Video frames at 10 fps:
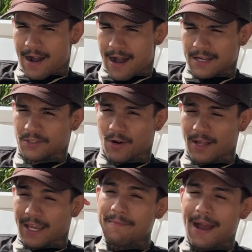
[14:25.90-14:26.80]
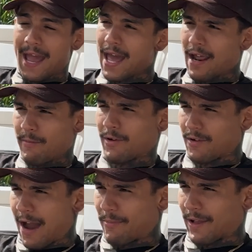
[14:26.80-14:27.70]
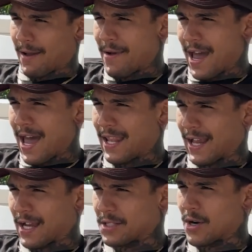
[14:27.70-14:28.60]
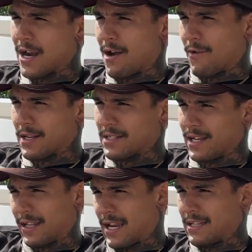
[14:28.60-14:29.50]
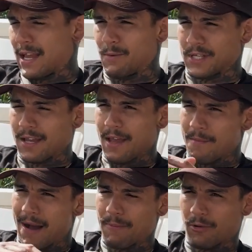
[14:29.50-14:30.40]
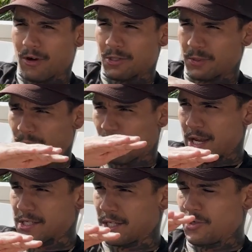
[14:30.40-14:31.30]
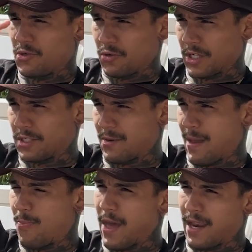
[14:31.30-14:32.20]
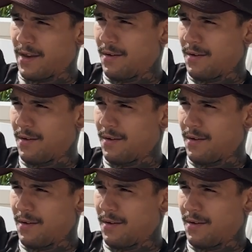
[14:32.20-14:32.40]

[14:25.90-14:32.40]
I start like in my head, I'm a grappler. Like, in my head, like I started out wrestling, and it was like my progression was like wrestling, jiu-jitsu, and then